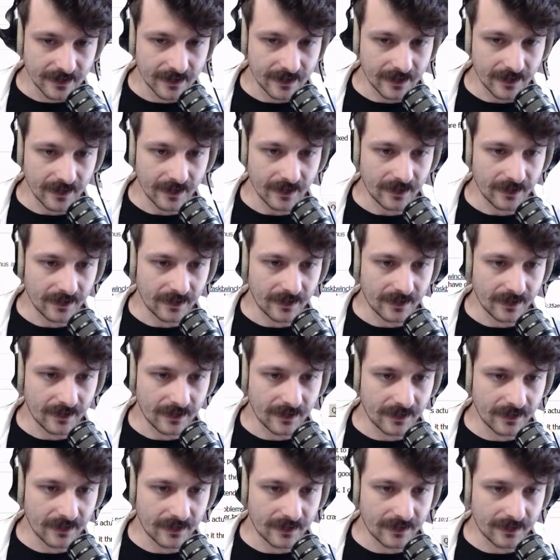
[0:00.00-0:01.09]

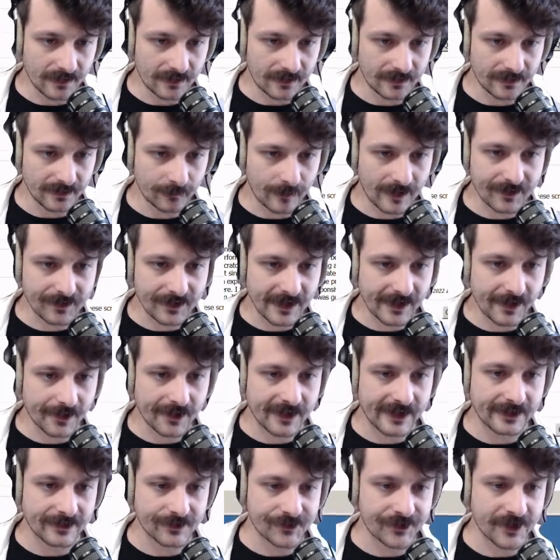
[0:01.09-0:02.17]
Why don't I go
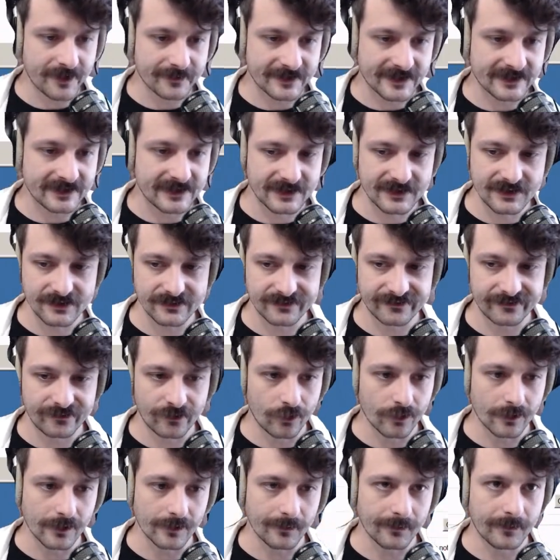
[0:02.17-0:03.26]
ahead and jump, since this is a
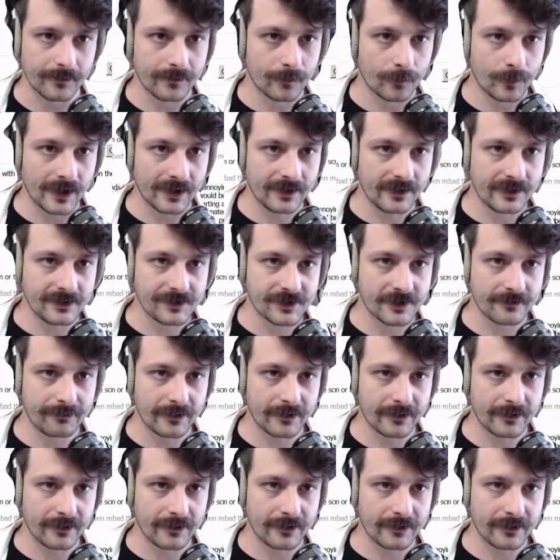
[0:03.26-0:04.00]
forum, why don't I jump